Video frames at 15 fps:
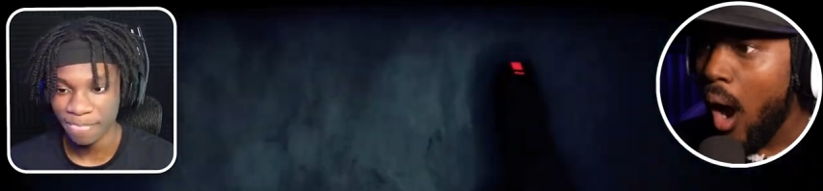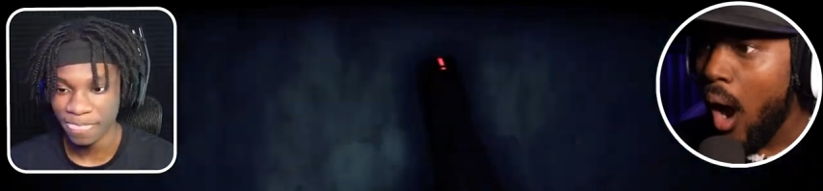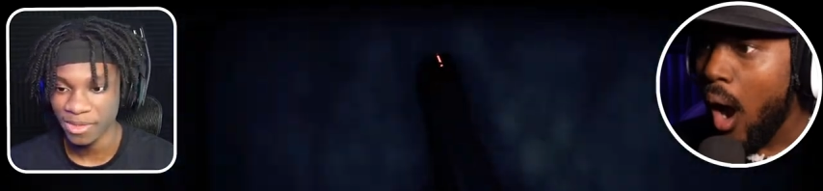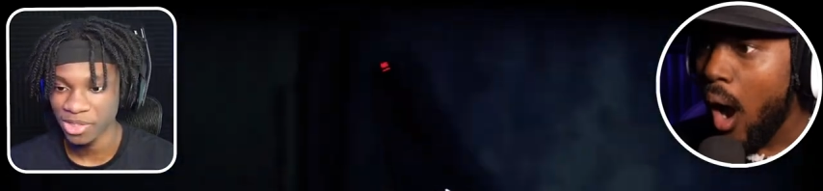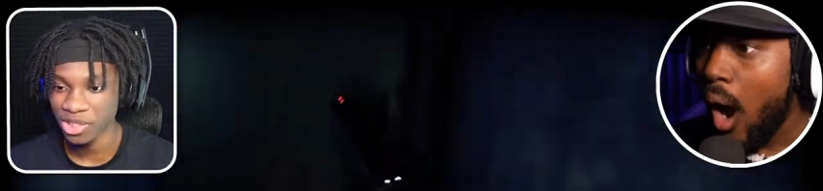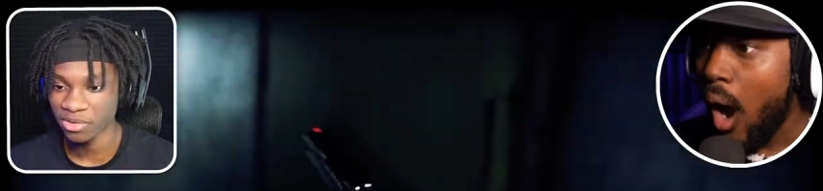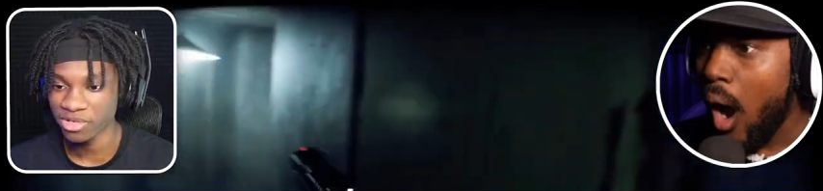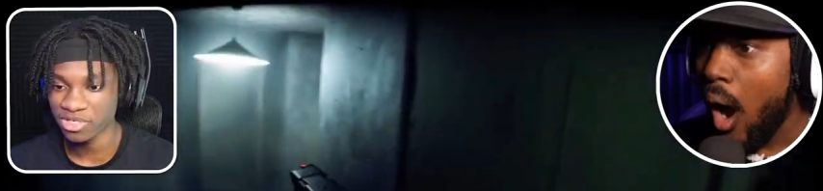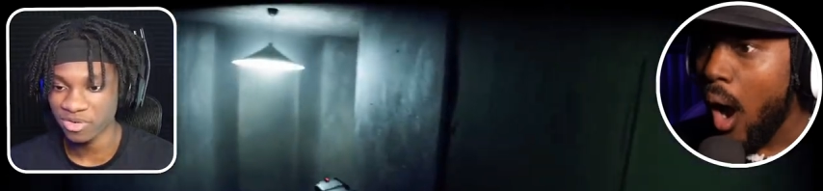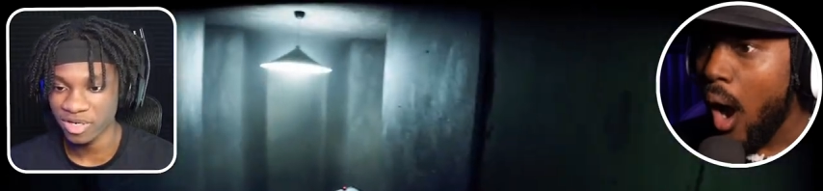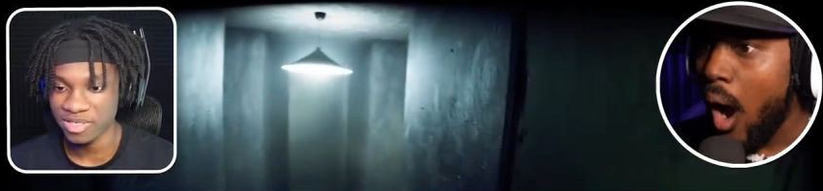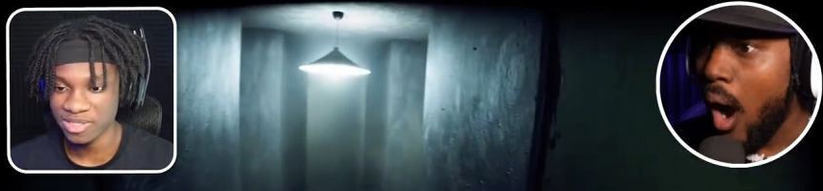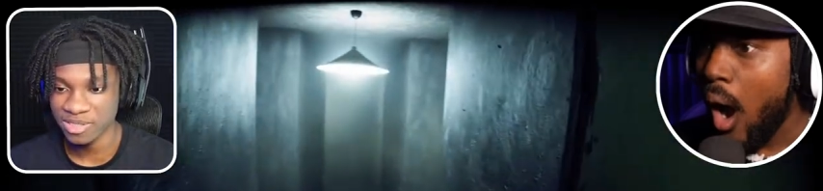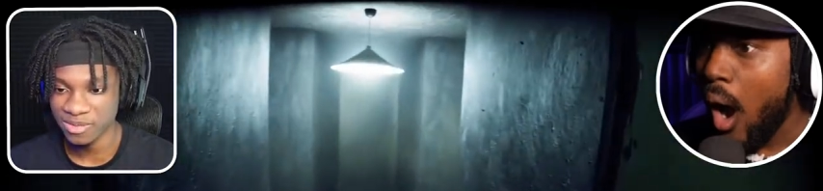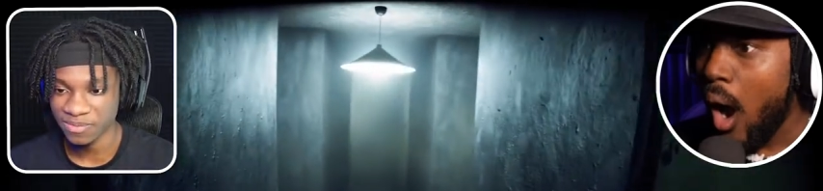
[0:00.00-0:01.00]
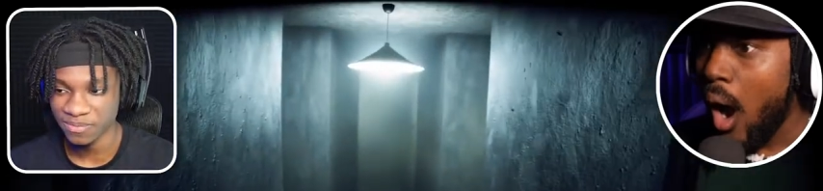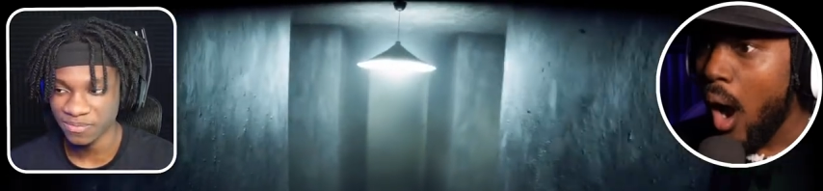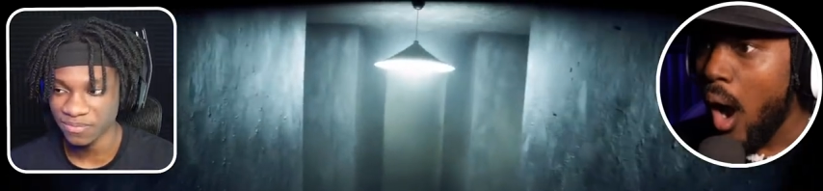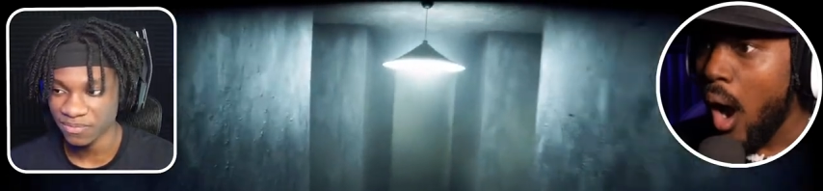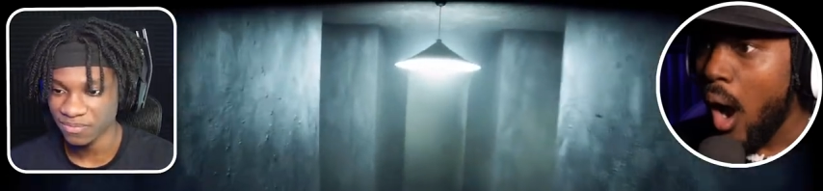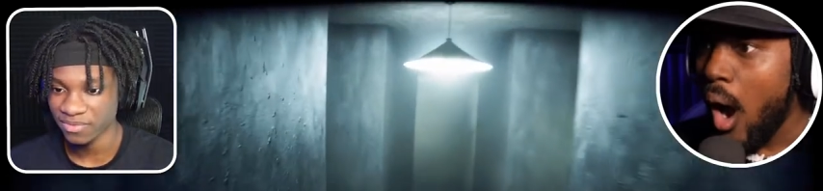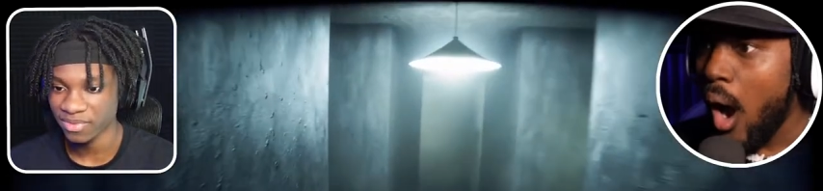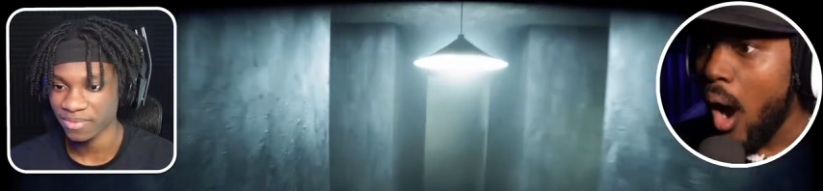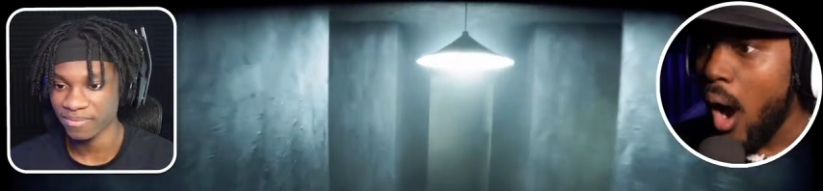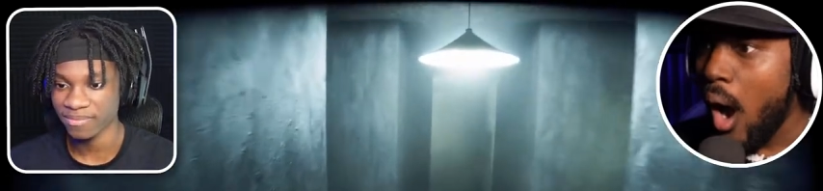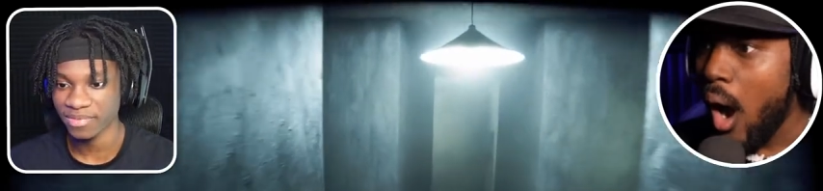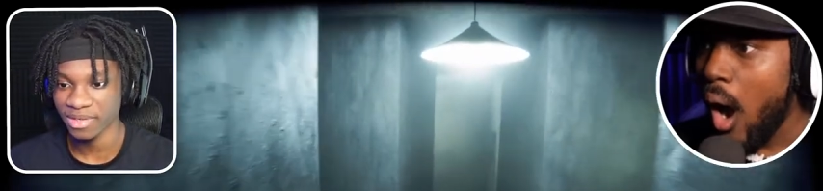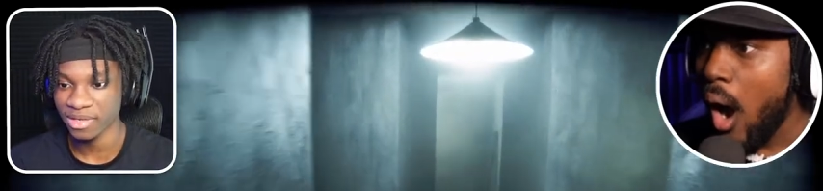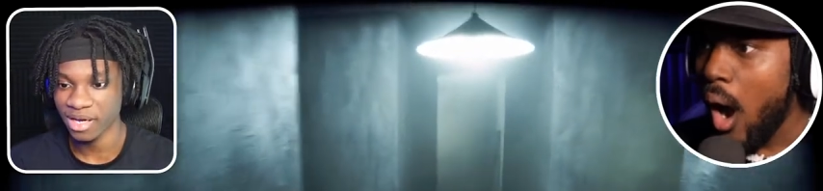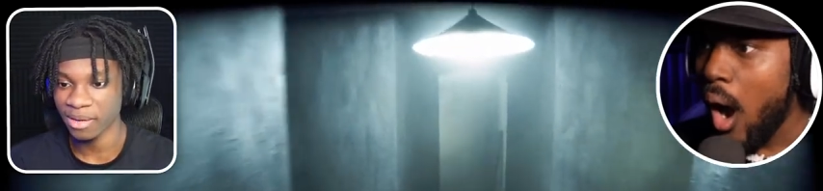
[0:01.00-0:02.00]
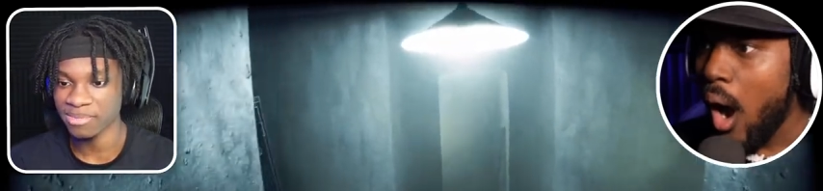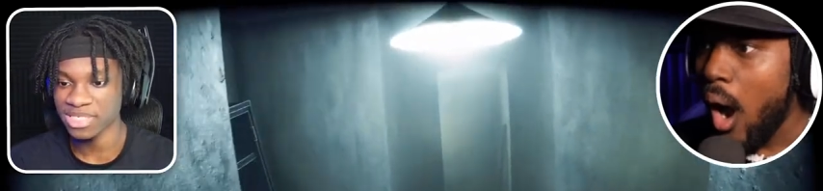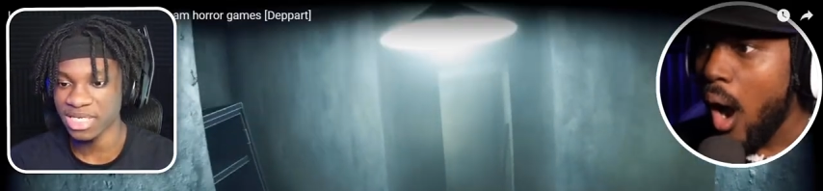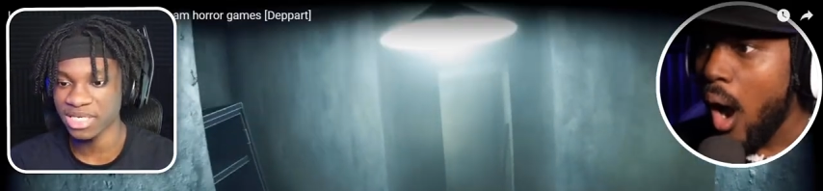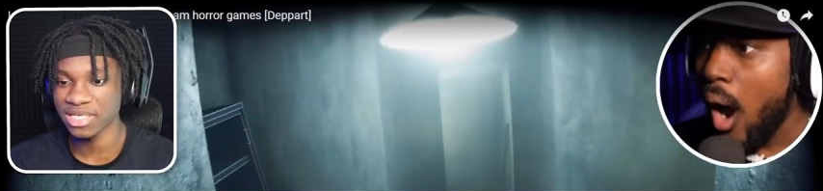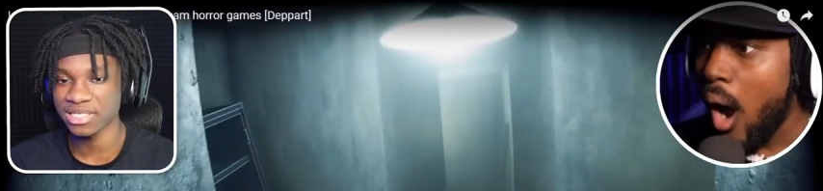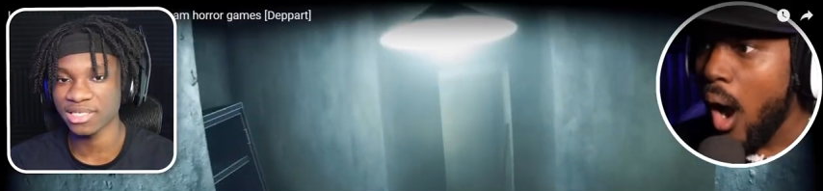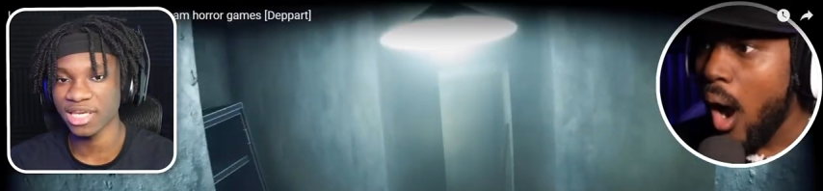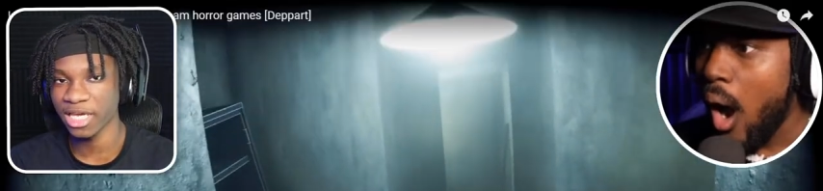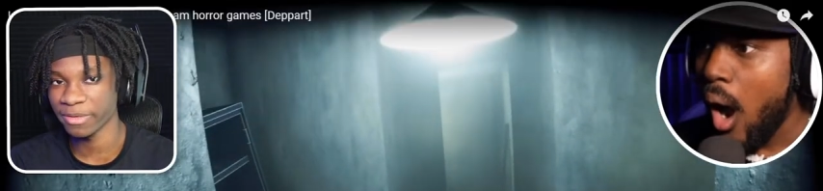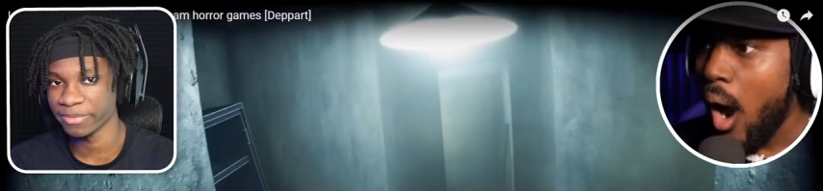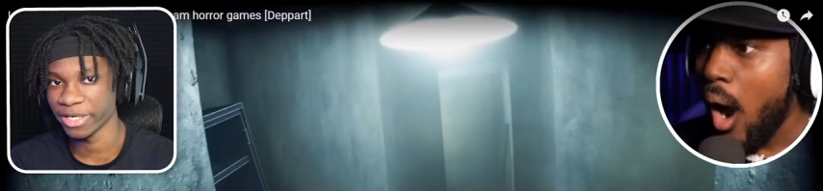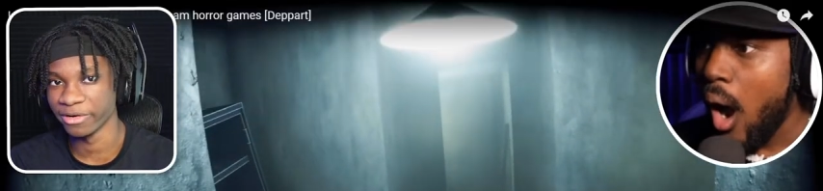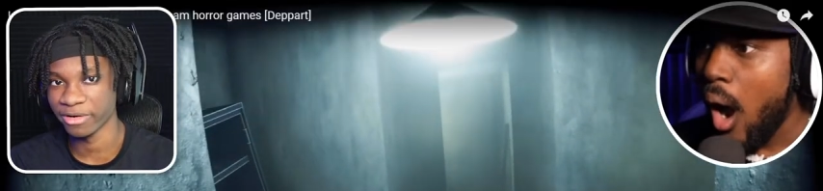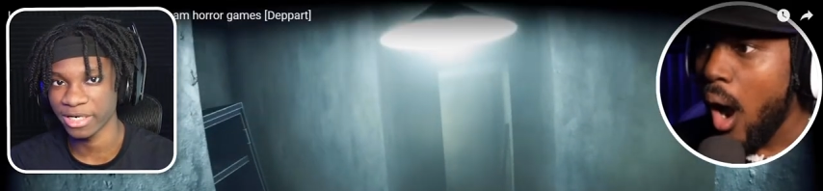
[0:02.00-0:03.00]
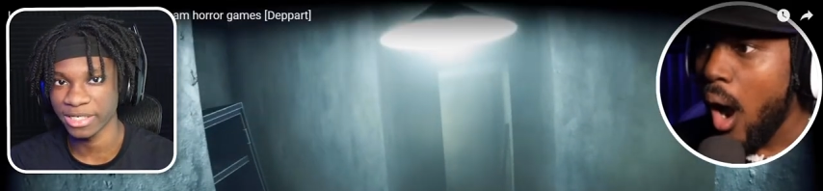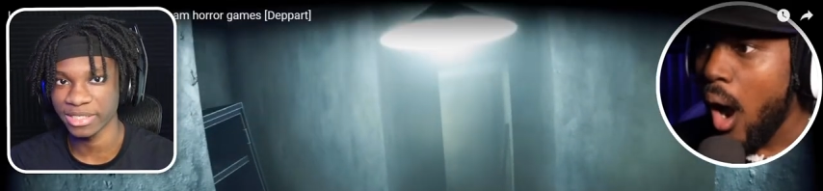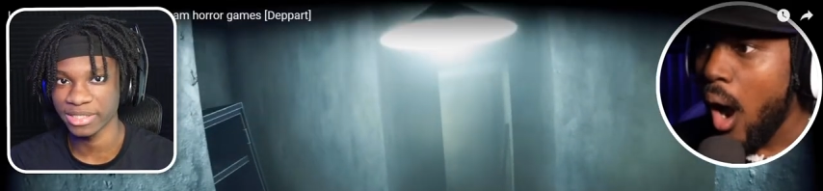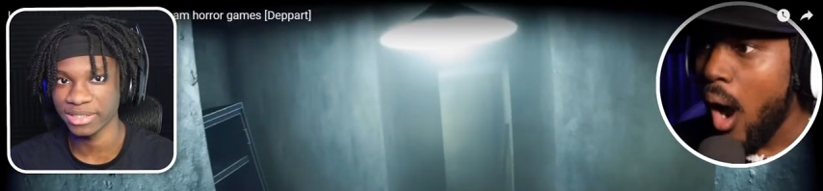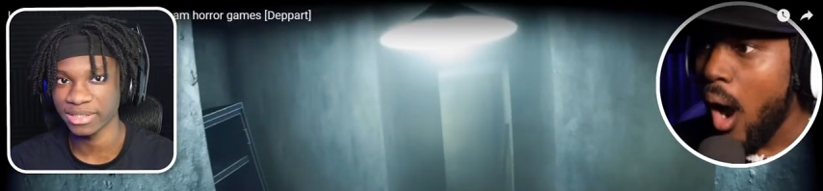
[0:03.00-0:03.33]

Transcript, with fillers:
Speaker 1: You know what's crazy? I'm seeing this gameplay, right?